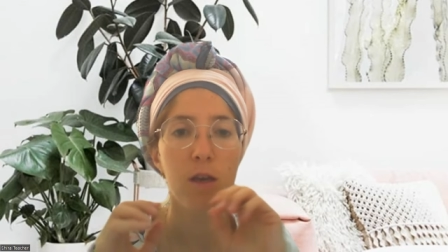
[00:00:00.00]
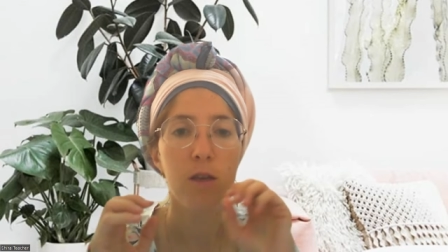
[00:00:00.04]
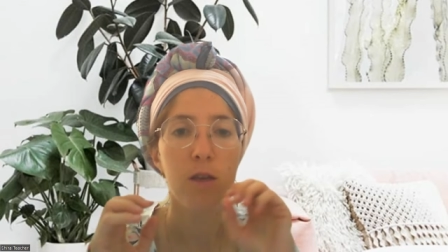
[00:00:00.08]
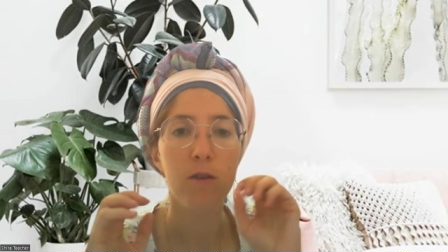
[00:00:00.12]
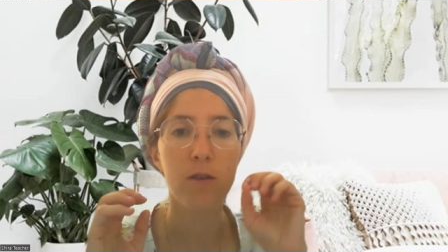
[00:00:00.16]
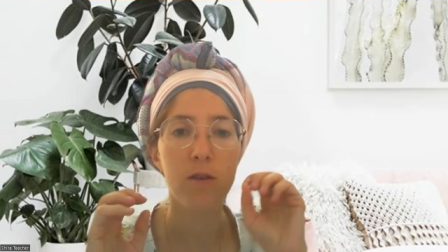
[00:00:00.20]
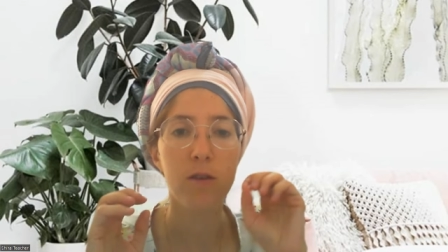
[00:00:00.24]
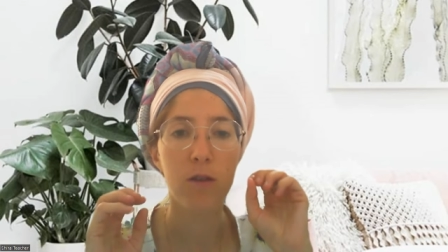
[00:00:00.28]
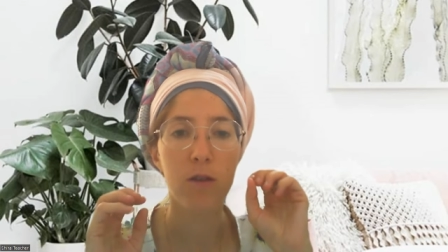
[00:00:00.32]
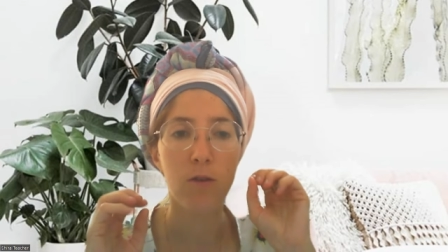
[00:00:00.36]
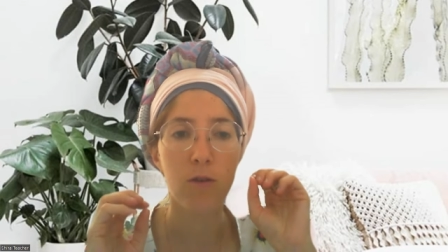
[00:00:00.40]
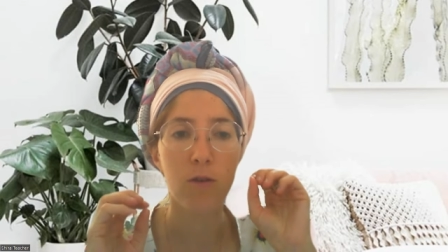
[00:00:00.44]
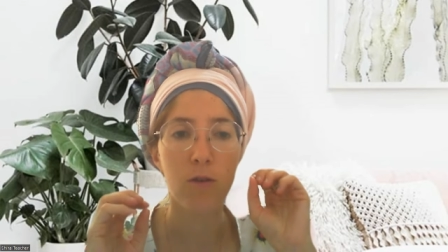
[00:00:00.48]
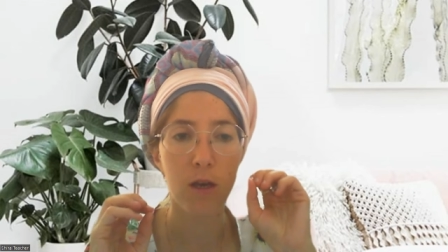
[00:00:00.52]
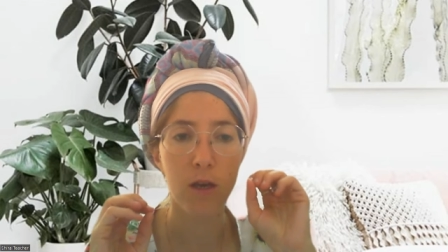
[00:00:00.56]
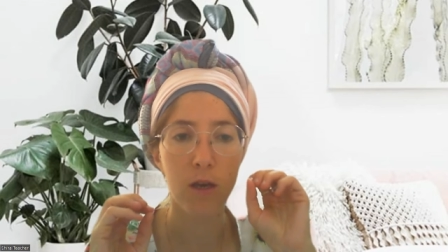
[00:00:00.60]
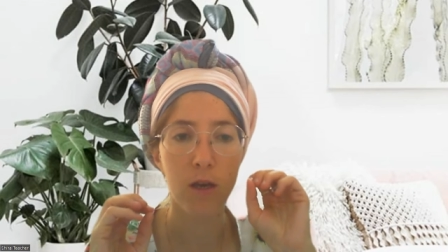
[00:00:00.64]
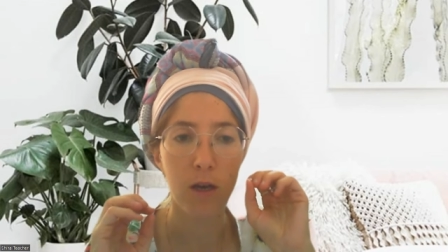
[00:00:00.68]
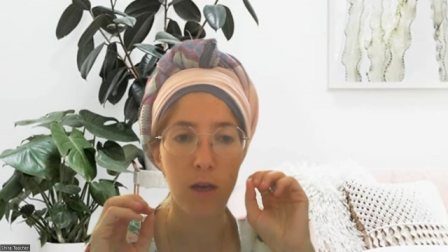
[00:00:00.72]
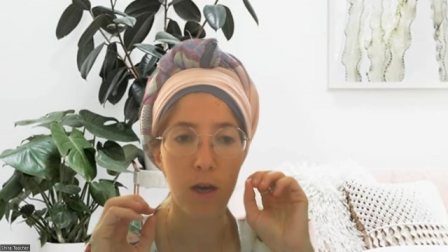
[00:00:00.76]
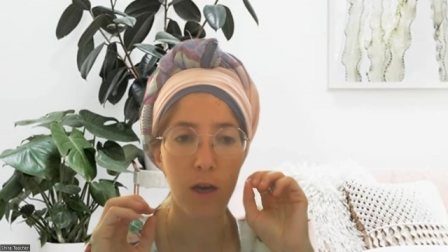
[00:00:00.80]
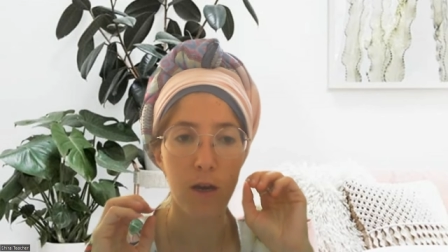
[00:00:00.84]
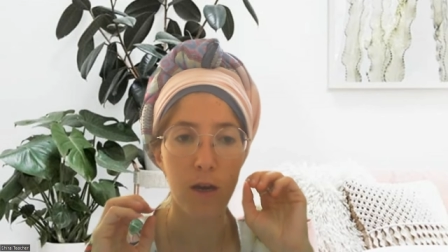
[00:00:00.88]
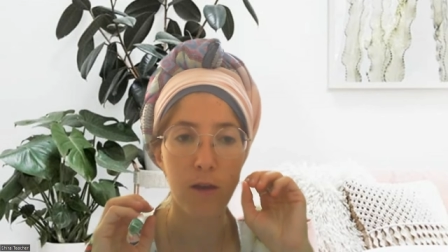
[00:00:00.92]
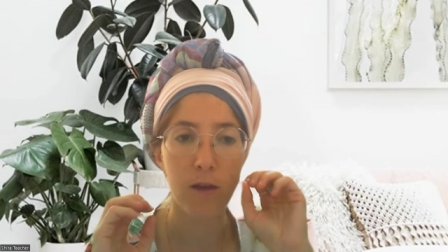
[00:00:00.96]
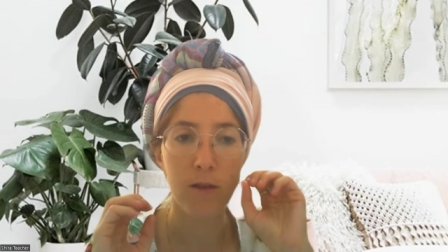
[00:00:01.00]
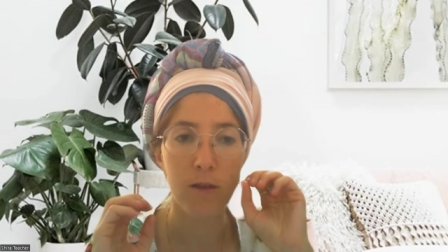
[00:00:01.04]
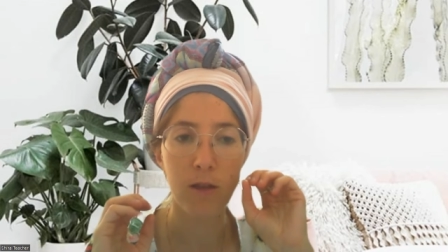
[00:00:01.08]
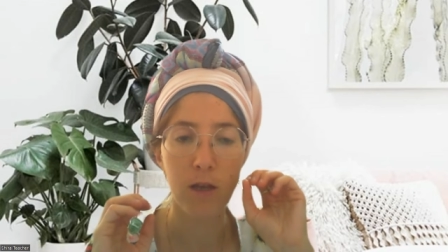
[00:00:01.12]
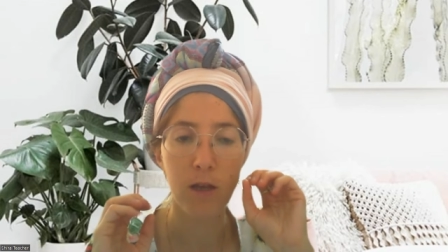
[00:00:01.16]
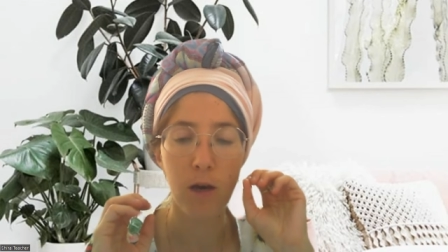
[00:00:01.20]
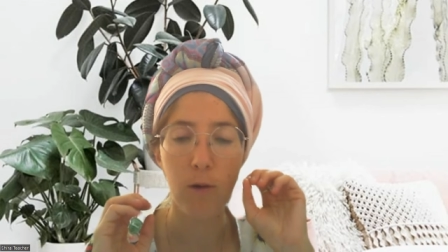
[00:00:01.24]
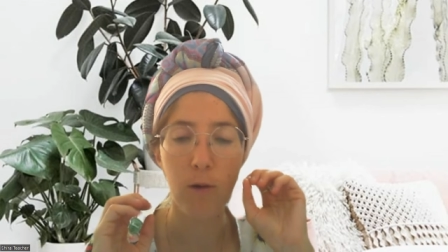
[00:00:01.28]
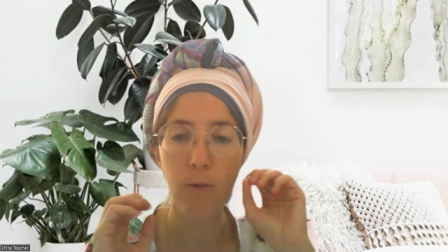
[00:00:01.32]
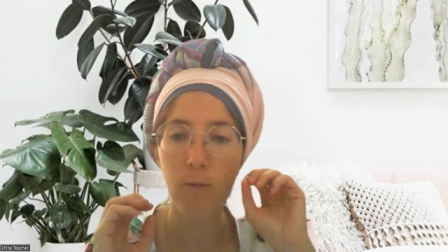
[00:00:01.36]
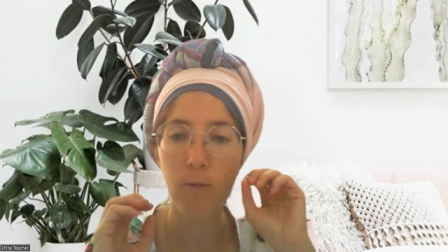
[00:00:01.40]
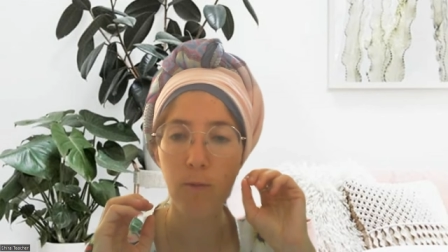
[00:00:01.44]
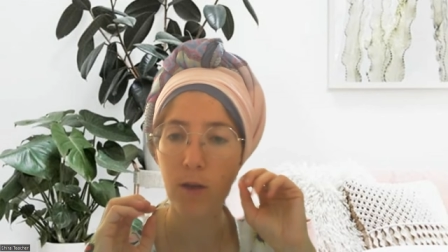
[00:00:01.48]
you said, okay,
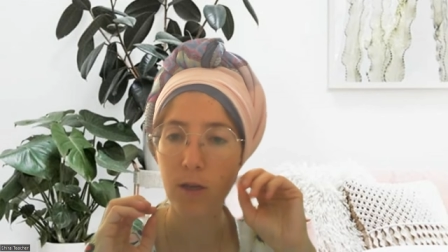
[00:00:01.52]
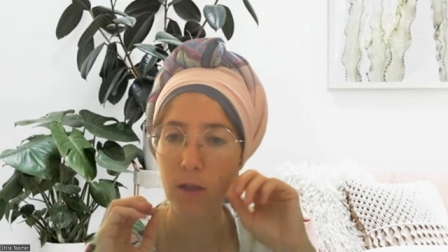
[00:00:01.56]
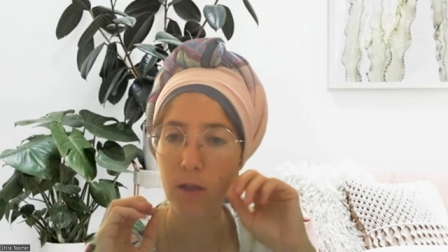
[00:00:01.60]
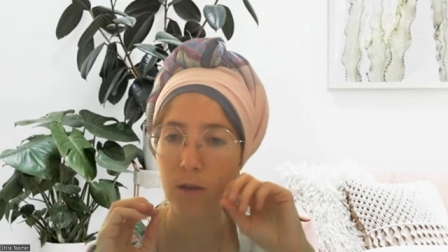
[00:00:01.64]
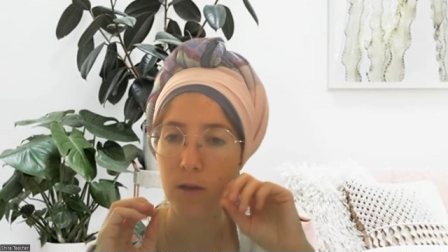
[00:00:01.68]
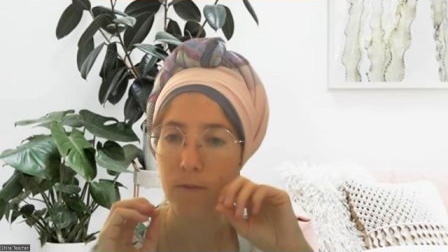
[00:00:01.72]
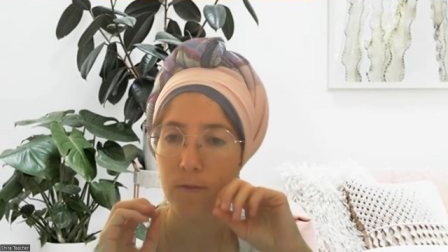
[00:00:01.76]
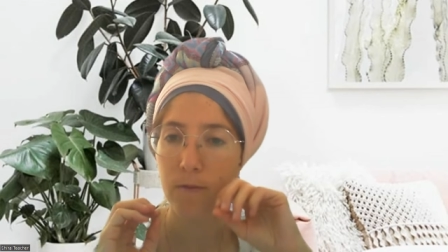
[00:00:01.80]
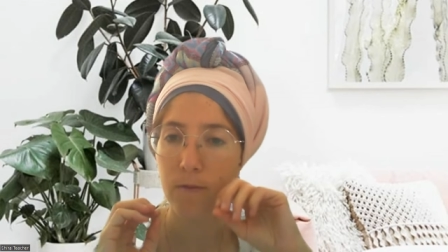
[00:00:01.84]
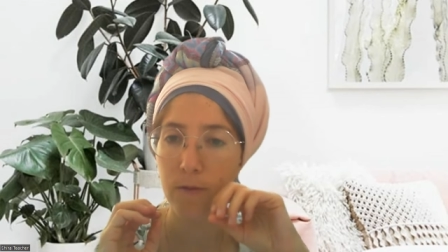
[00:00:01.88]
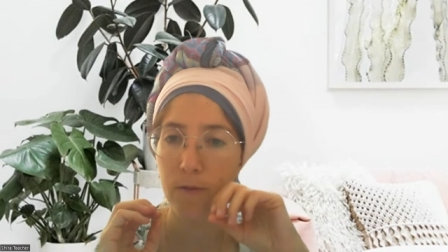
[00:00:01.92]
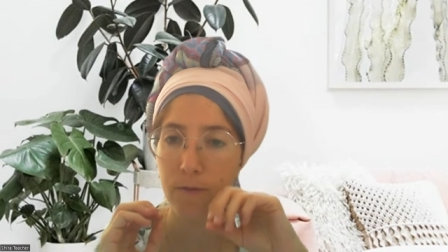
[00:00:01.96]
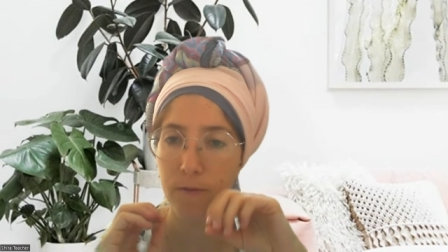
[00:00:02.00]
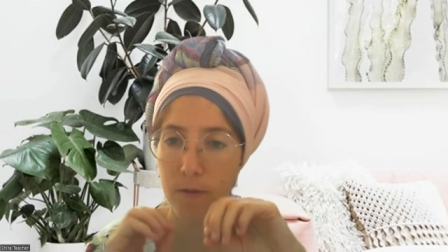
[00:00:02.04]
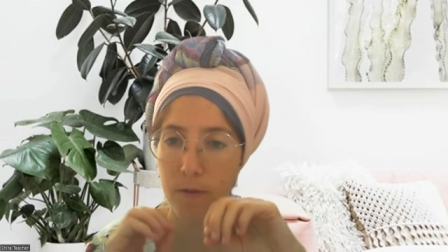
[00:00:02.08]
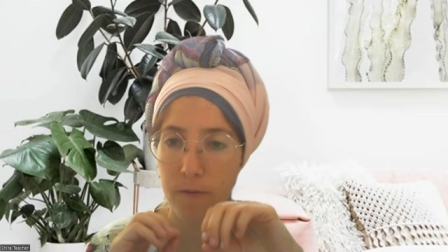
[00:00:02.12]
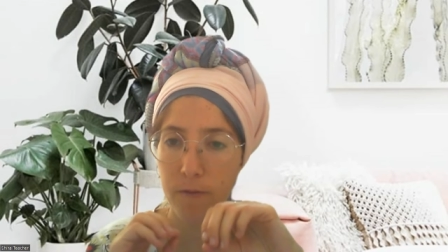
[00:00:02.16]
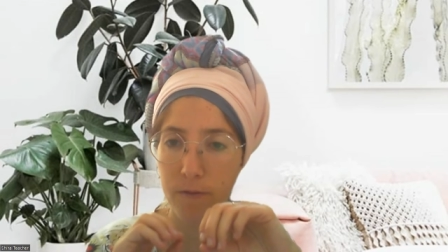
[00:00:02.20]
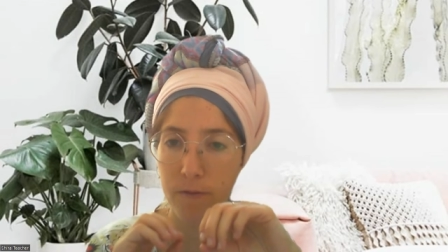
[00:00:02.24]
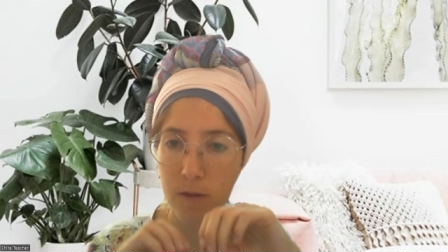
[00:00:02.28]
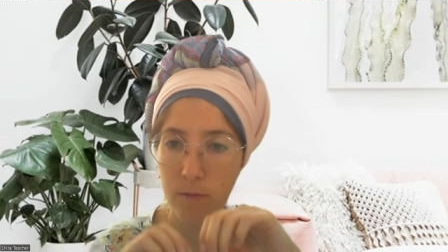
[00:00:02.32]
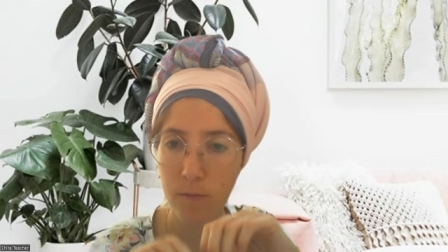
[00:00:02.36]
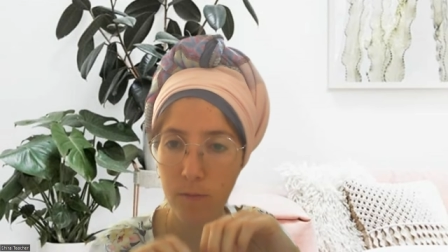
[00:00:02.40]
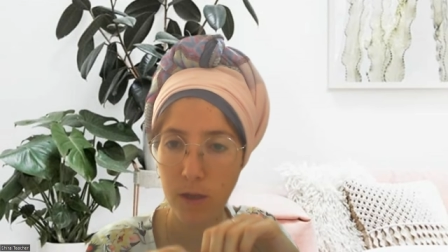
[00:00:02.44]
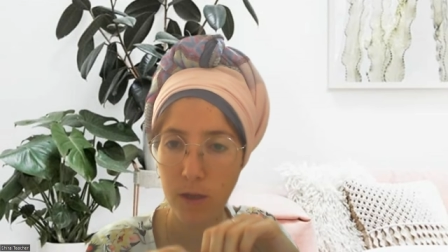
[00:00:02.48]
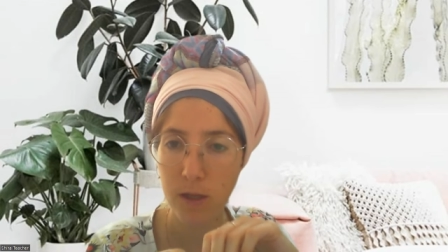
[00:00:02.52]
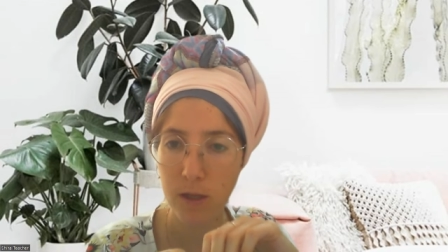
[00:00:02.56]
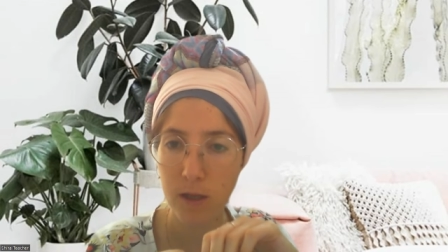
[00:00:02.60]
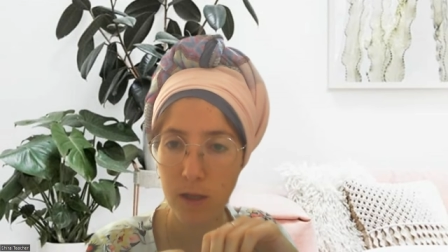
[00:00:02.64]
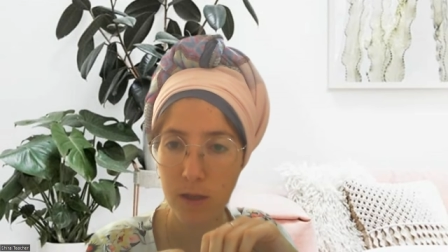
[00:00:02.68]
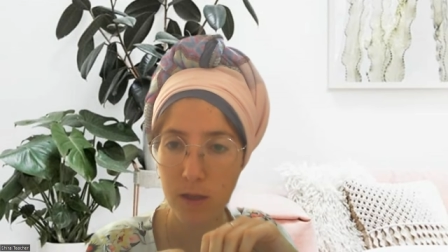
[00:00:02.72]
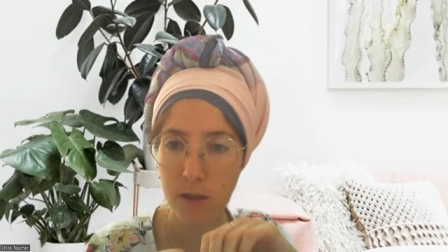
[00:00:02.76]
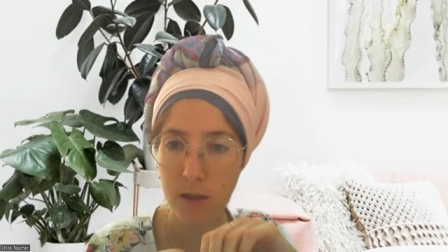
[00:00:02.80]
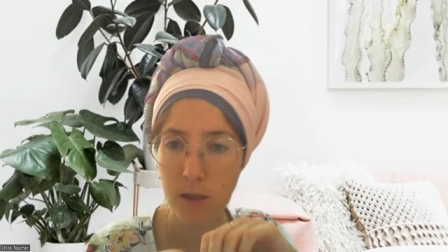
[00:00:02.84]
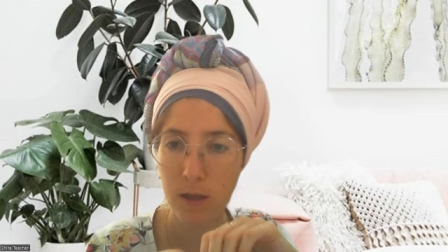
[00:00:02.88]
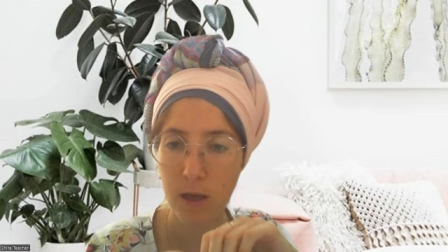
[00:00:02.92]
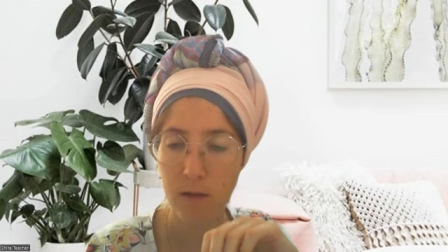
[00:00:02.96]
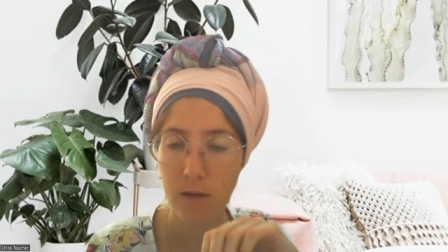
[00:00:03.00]
now I'm waiting for 15 minutes.